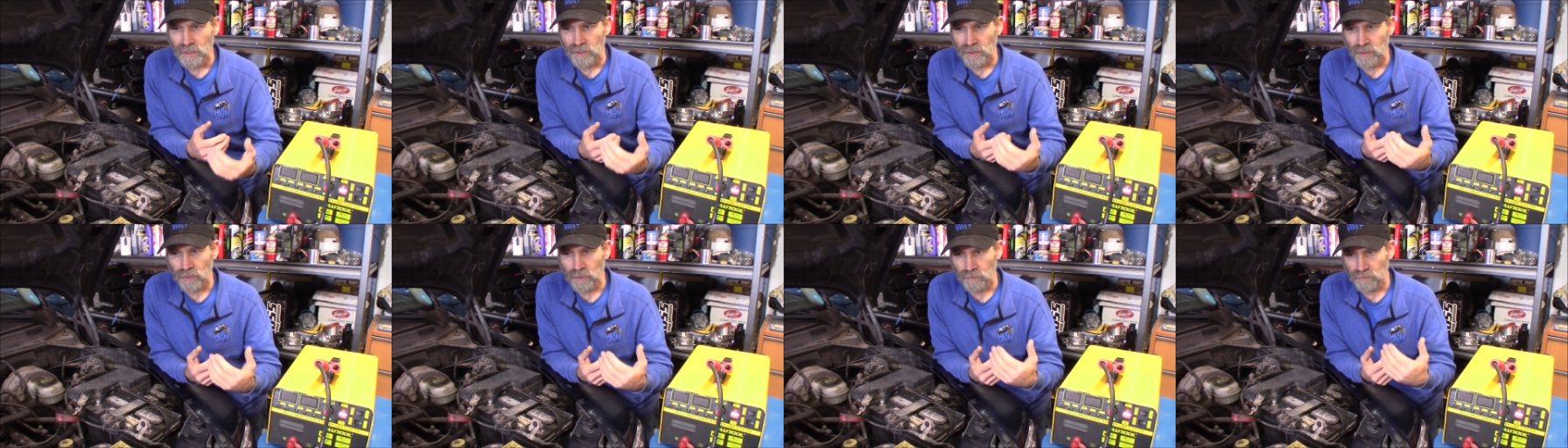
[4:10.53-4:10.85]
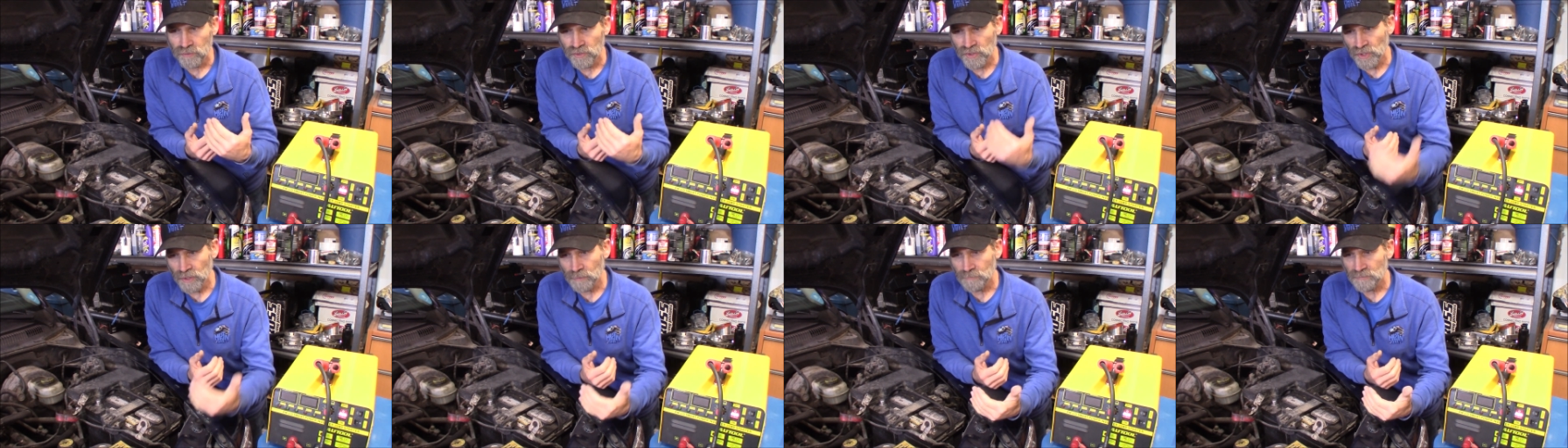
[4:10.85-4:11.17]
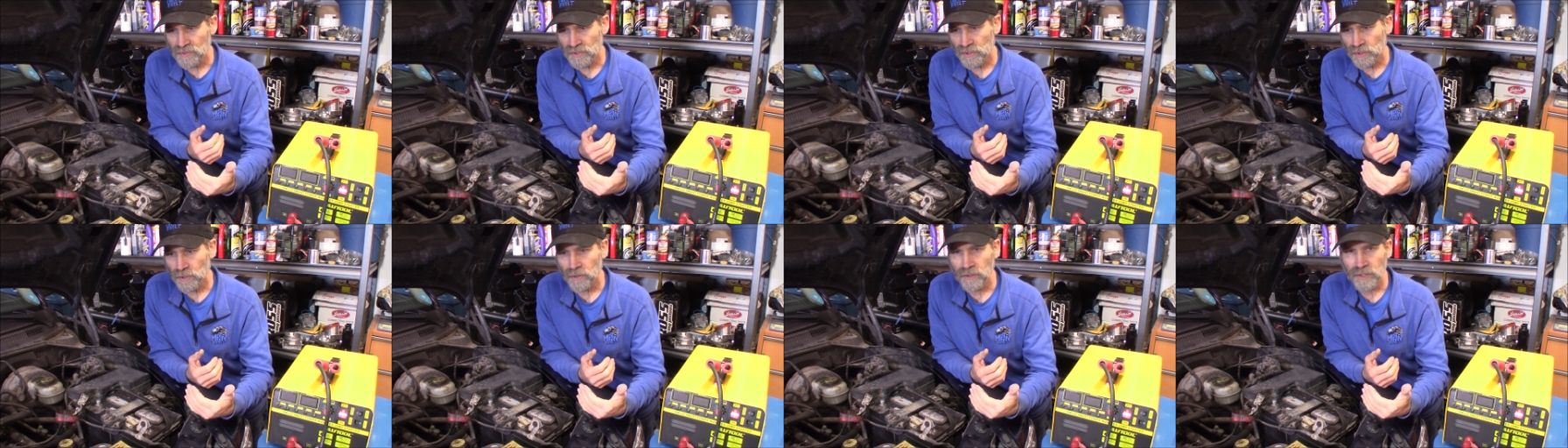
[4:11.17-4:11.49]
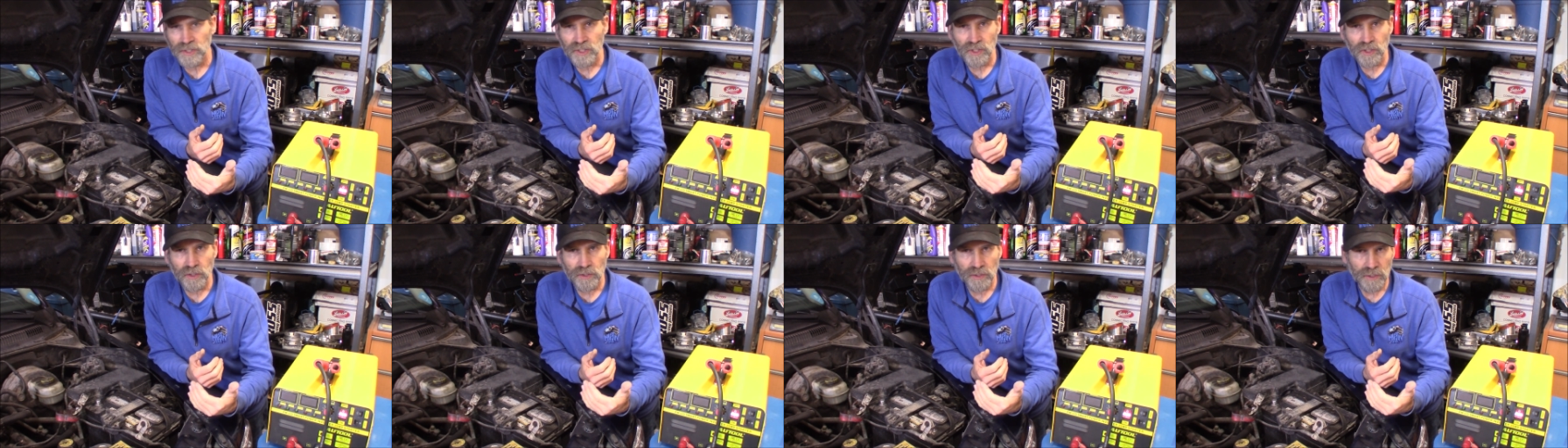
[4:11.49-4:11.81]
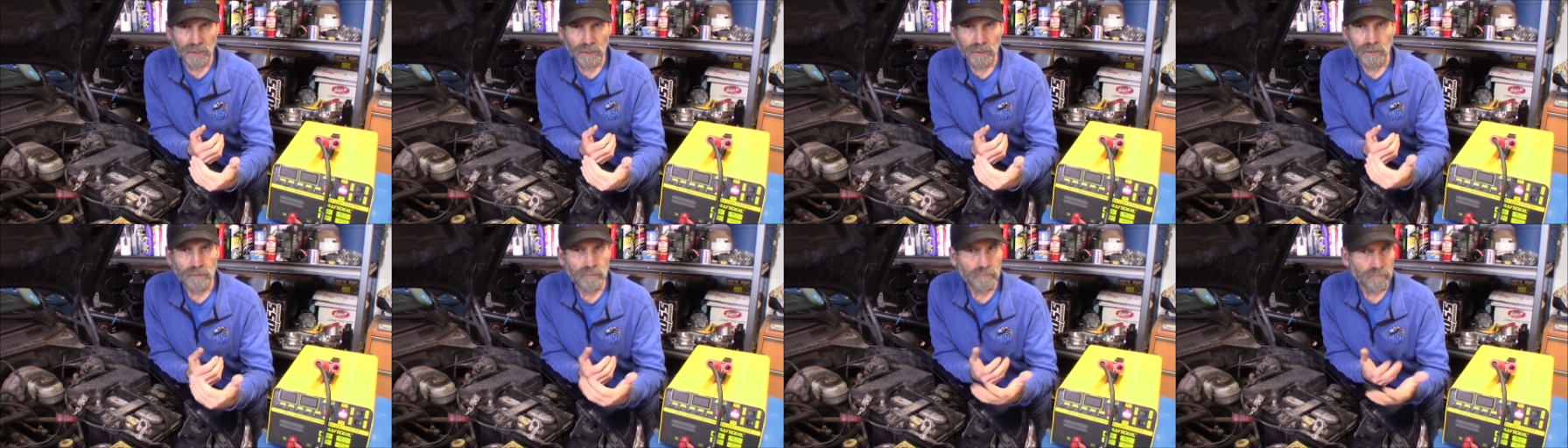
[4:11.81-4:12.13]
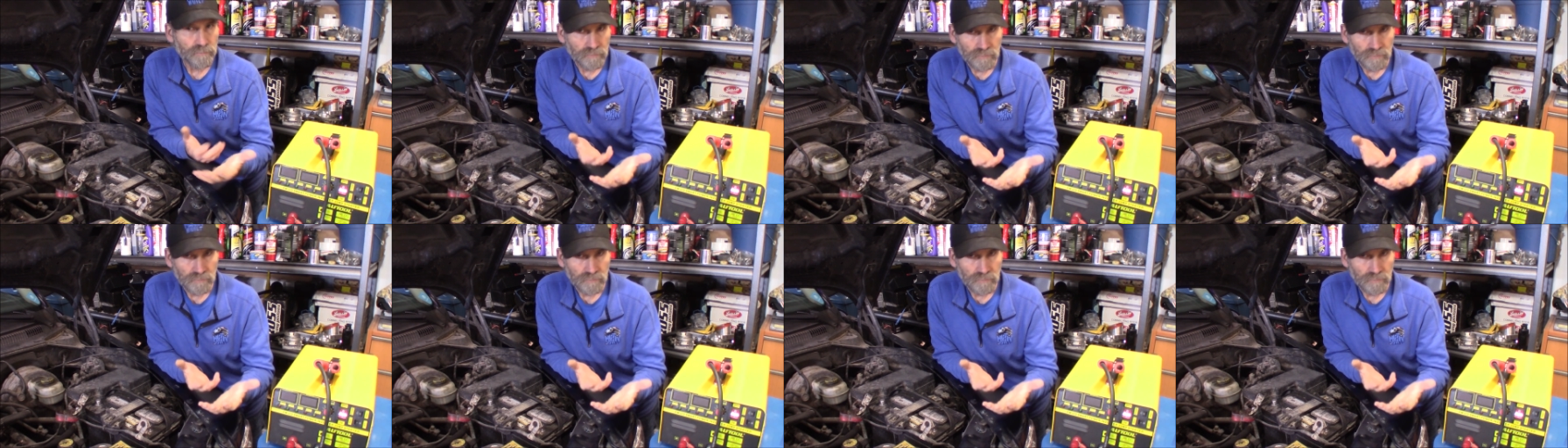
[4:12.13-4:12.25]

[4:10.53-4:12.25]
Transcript: you know, jump starting on a